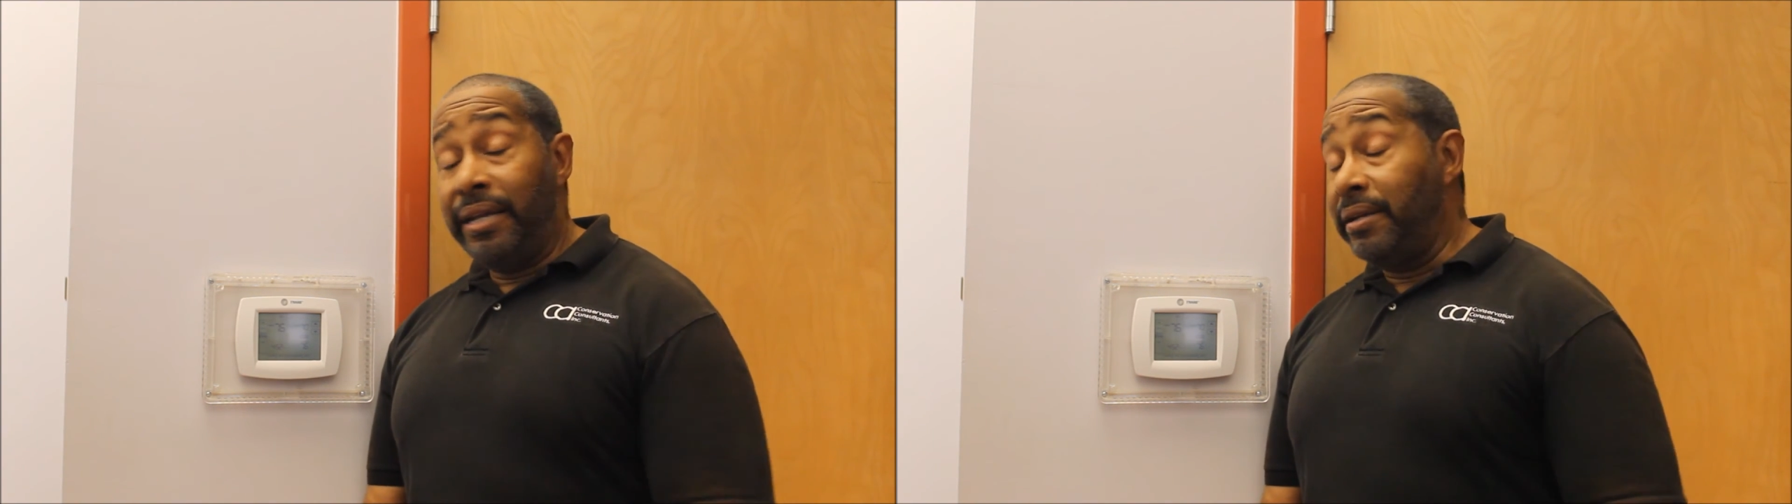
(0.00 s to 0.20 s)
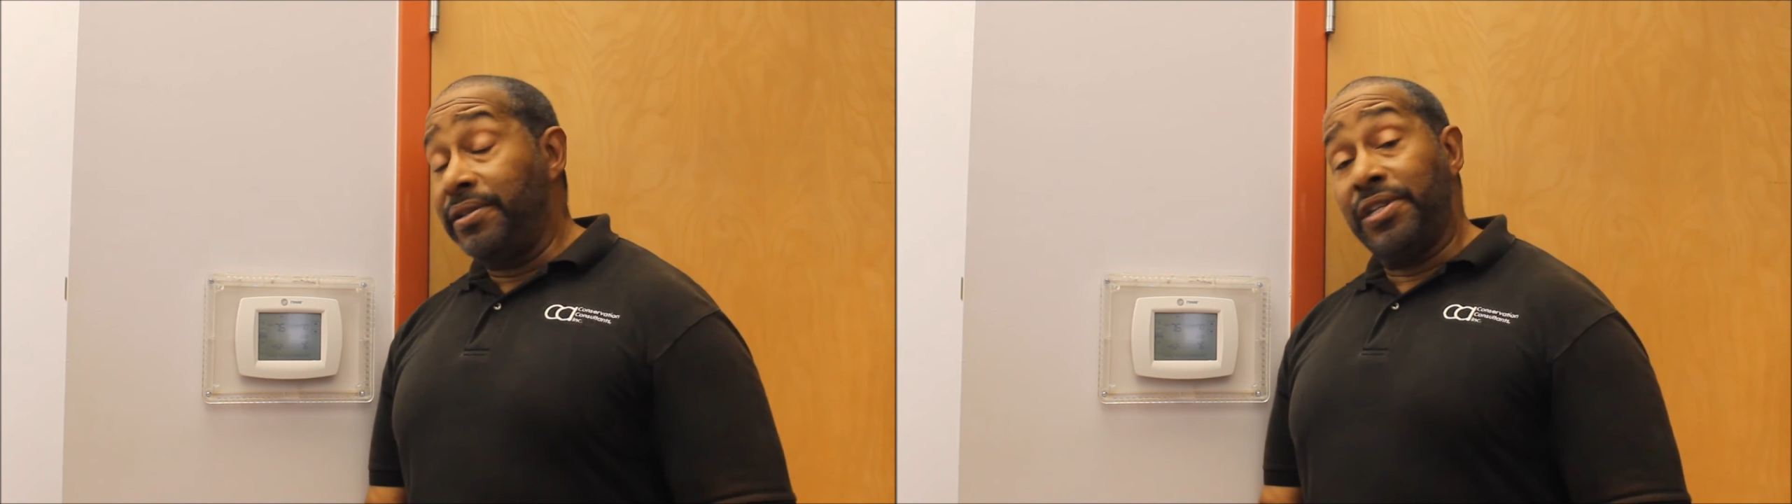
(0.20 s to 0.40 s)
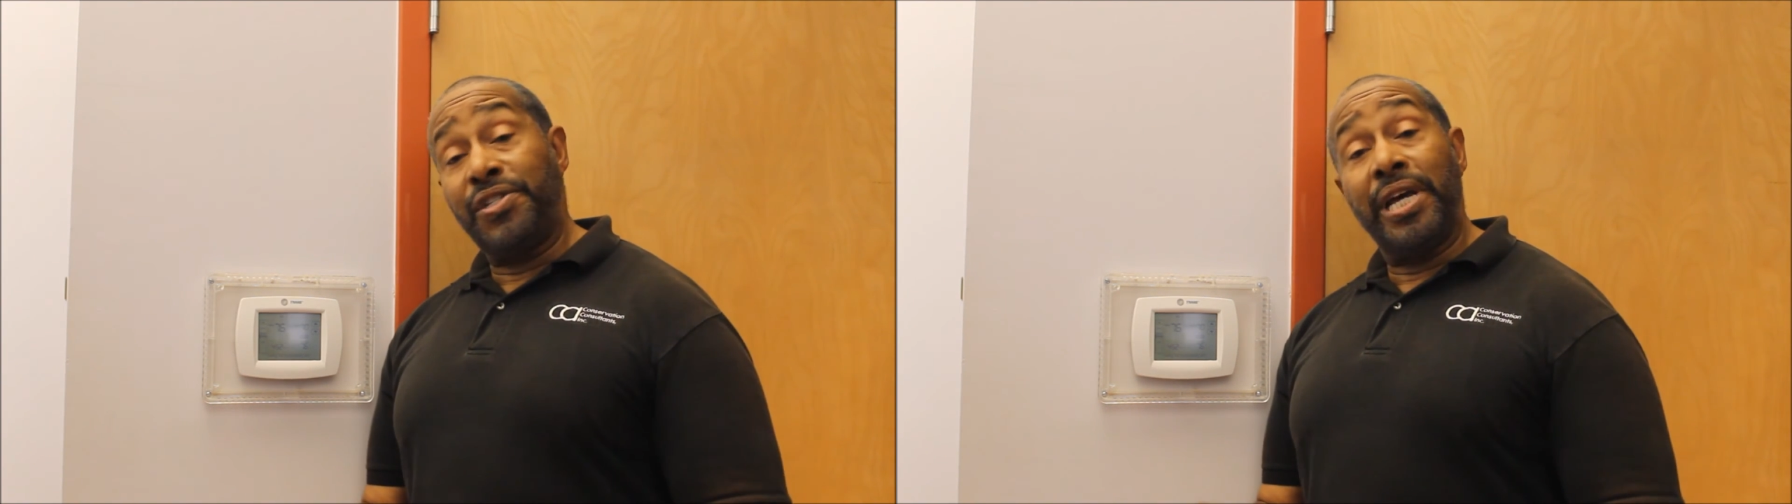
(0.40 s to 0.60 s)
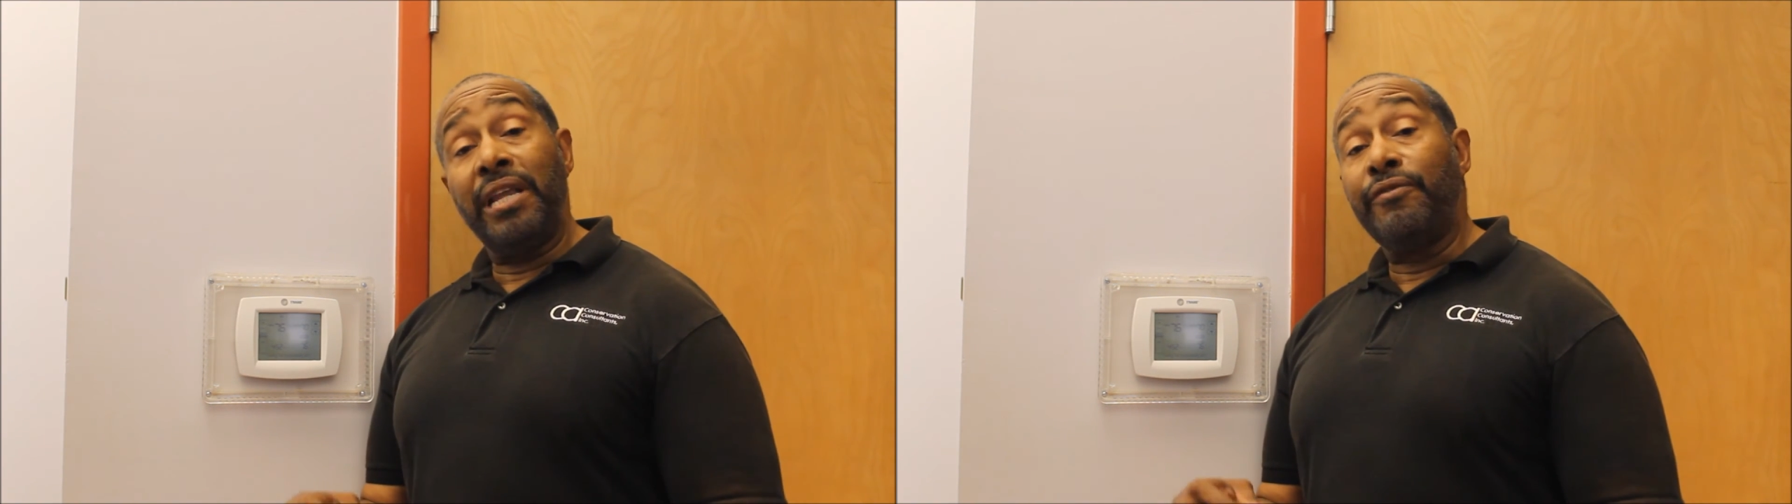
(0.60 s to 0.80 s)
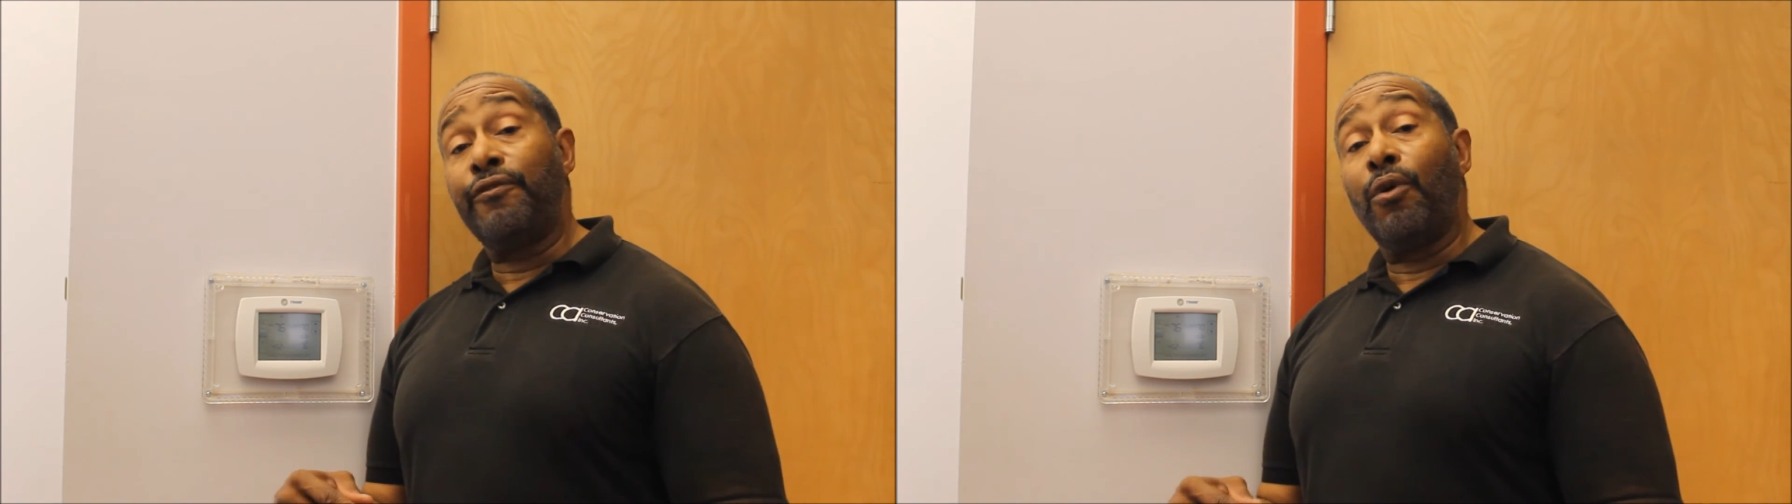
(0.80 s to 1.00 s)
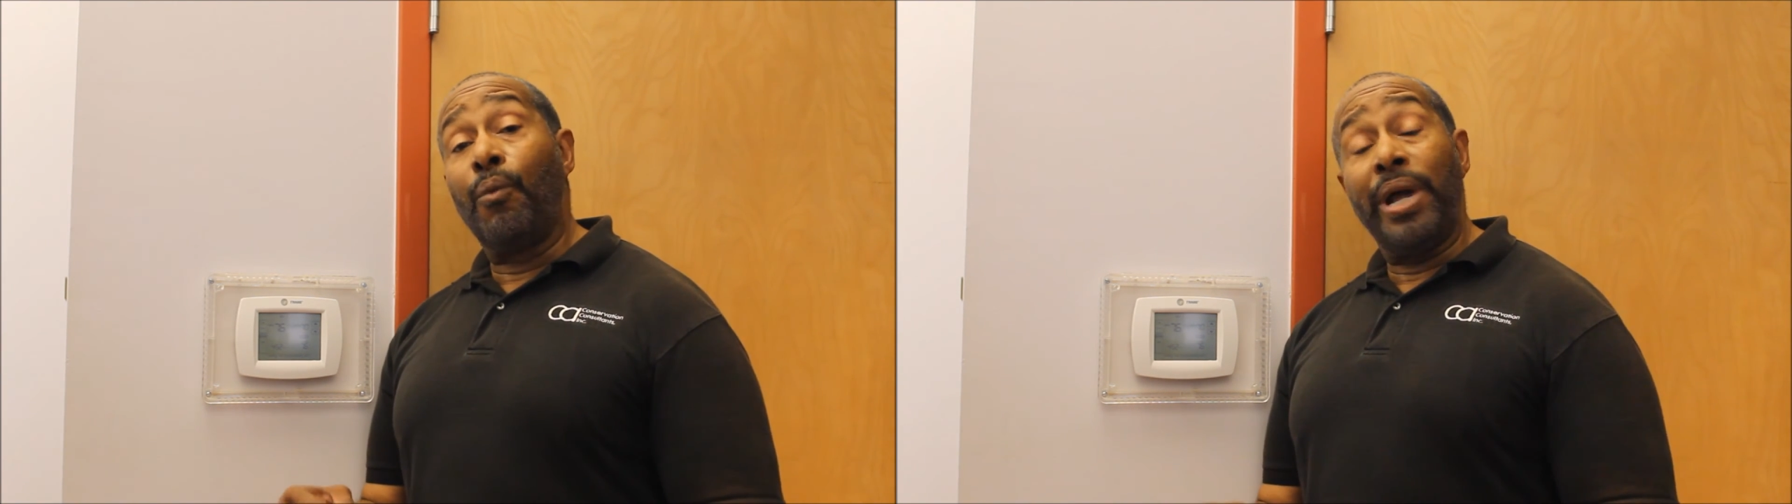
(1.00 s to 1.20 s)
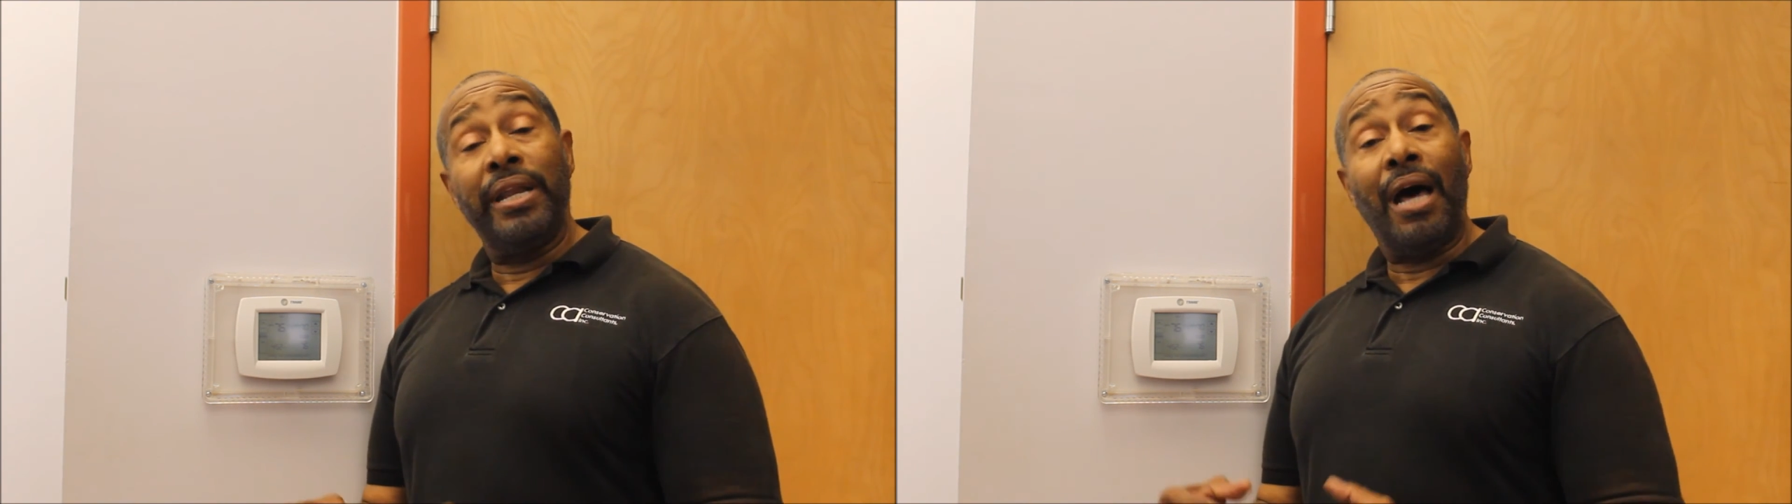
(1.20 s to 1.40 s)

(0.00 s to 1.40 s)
there's a setting for when